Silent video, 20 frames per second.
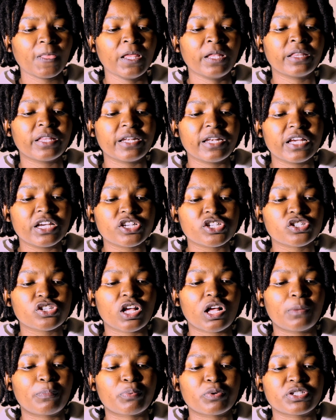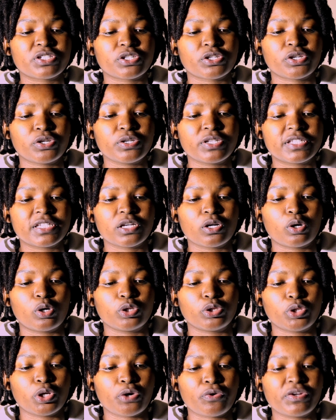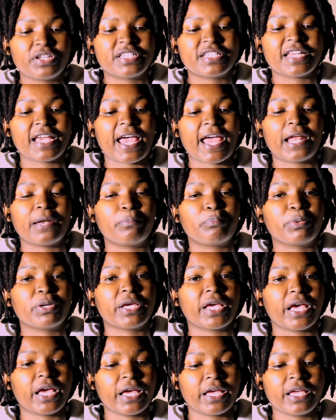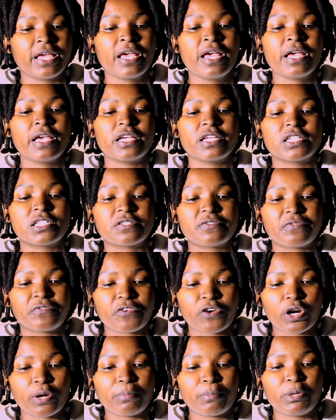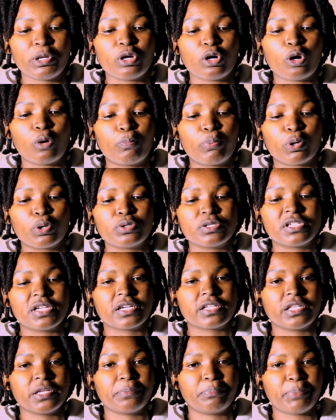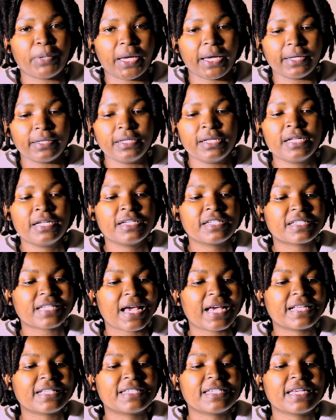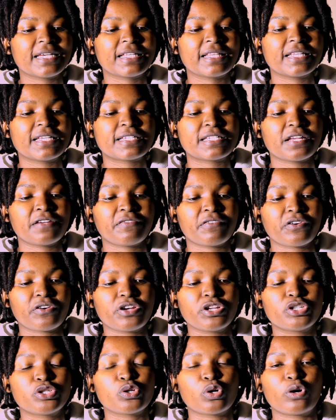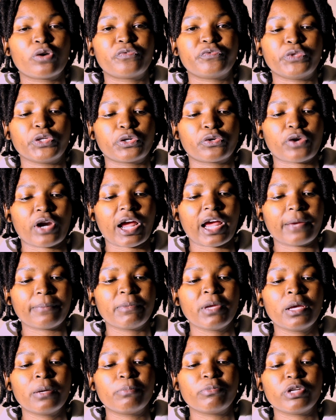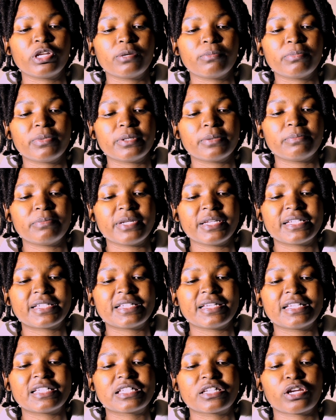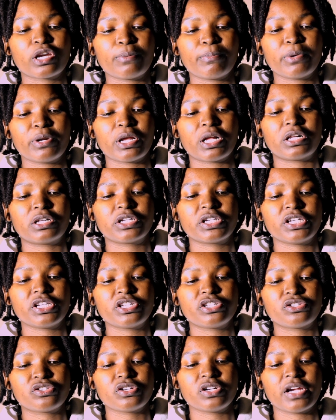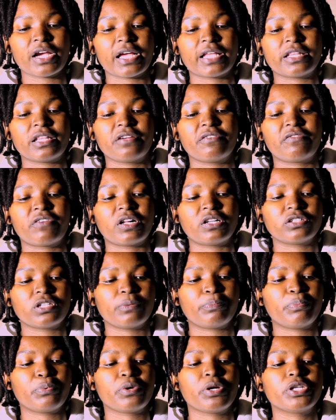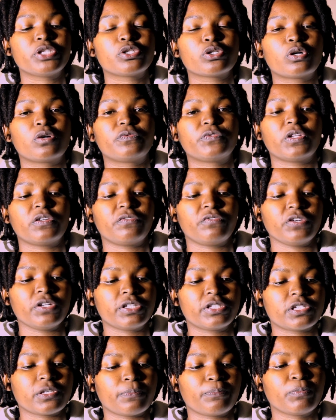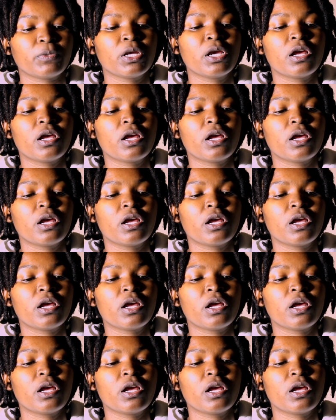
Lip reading: The National Prosecuting Authority is firmly opposing the bail, citing the severity of the crime, Mnisi's criminal history, and the vulnerability of the victim.